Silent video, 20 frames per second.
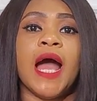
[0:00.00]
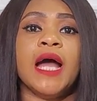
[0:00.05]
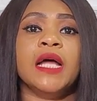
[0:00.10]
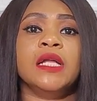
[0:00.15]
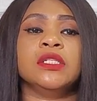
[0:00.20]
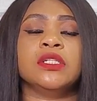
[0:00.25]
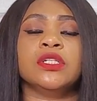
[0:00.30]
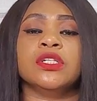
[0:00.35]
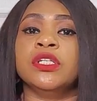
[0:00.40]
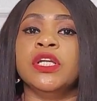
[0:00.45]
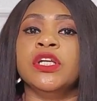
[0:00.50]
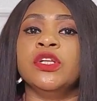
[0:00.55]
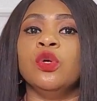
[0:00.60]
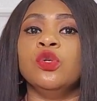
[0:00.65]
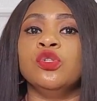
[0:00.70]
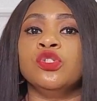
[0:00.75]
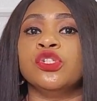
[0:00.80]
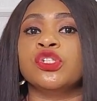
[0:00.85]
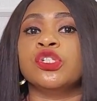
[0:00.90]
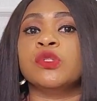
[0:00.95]
and they
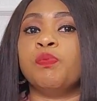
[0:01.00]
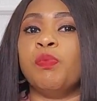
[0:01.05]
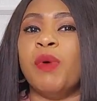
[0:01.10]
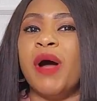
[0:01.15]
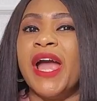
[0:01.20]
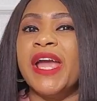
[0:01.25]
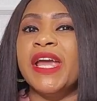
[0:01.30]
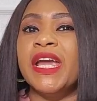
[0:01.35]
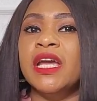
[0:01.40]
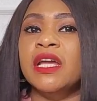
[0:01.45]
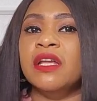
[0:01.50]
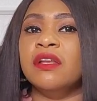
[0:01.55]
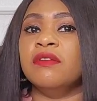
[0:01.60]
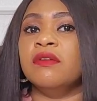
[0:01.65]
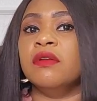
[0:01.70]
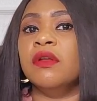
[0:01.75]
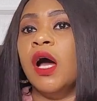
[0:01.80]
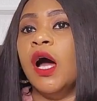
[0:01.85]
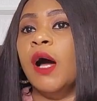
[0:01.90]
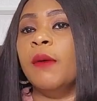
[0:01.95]
don't just buy
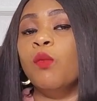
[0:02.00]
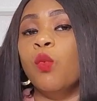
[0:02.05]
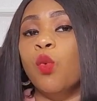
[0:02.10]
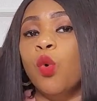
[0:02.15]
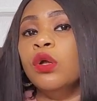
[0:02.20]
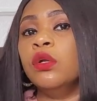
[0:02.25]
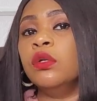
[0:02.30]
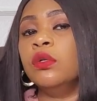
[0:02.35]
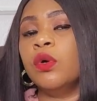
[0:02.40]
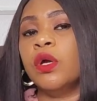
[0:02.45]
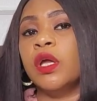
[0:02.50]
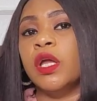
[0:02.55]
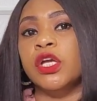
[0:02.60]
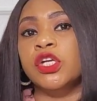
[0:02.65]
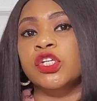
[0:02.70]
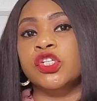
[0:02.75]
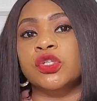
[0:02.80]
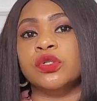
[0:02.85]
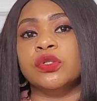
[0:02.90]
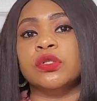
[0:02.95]
in um, one
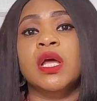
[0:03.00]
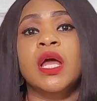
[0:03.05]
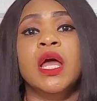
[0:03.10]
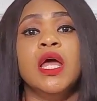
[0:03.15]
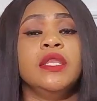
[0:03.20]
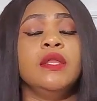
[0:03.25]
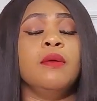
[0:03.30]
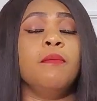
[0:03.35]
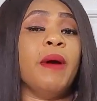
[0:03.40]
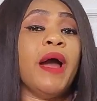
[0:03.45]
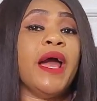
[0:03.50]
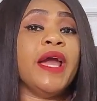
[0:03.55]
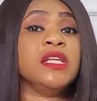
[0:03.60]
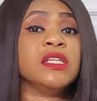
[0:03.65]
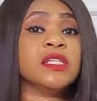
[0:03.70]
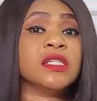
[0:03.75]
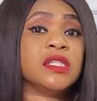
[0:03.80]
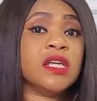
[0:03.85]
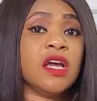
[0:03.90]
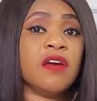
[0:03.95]
location they buy
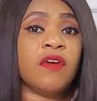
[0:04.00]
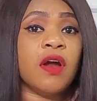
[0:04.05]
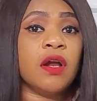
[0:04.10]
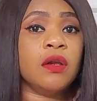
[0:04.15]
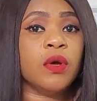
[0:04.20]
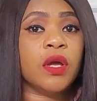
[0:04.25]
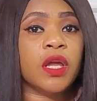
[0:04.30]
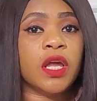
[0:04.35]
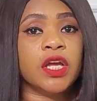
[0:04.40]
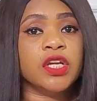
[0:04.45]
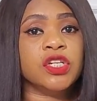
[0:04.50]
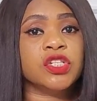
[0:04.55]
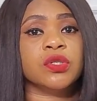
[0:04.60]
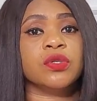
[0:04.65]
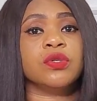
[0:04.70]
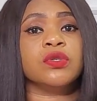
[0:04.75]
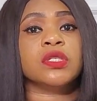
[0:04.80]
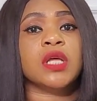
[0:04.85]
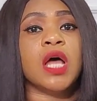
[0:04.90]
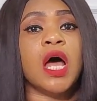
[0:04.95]
in several
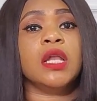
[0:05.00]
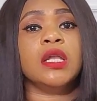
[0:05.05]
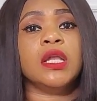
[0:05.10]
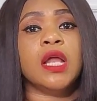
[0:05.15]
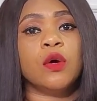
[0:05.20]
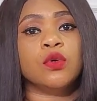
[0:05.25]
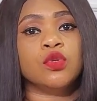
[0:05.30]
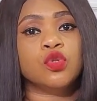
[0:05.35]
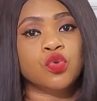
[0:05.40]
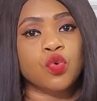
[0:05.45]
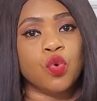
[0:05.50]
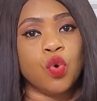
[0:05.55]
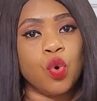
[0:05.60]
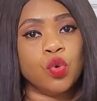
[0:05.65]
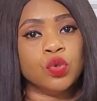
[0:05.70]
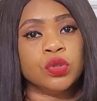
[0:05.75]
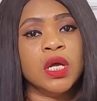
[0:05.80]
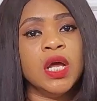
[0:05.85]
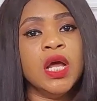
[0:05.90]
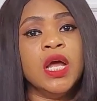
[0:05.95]
locations allowed to
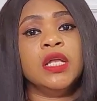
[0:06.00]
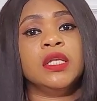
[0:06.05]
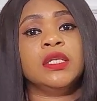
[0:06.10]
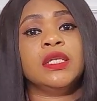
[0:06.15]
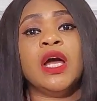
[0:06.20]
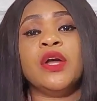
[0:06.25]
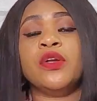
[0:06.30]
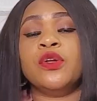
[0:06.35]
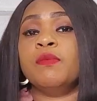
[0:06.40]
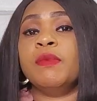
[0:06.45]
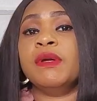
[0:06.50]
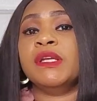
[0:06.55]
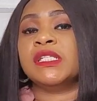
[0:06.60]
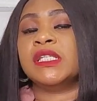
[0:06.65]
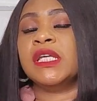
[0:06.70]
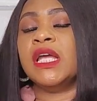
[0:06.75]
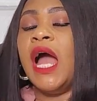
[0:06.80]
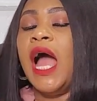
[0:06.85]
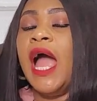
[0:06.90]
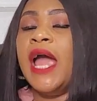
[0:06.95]
hold now you may
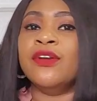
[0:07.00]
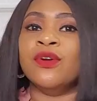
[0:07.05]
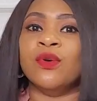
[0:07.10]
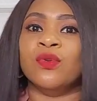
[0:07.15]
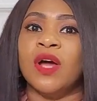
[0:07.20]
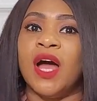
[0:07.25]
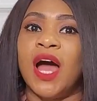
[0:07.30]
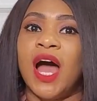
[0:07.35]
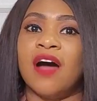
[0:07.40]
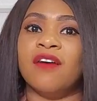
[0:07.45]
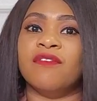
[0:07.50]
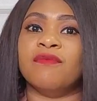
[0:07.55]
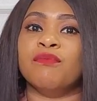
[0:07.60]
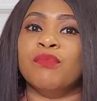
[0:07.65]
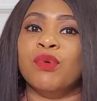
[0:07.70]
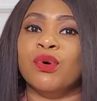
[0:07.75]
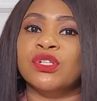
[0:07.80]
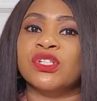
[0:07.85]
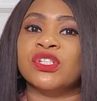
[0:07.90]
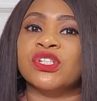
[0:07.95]
say i don't have
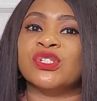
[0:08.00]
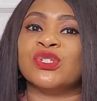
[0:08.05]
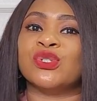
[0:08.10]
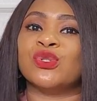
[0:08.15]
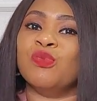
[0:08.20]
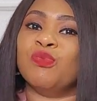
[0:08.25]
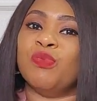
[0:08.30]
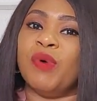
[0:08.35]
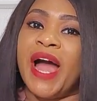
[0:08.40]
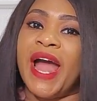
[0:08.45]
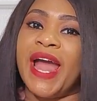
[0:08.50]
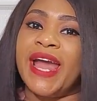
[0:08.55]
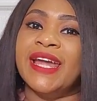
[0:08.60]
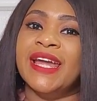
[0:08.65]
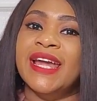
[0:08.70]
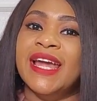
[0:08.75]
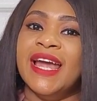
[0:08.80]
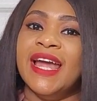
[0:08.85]
much to buy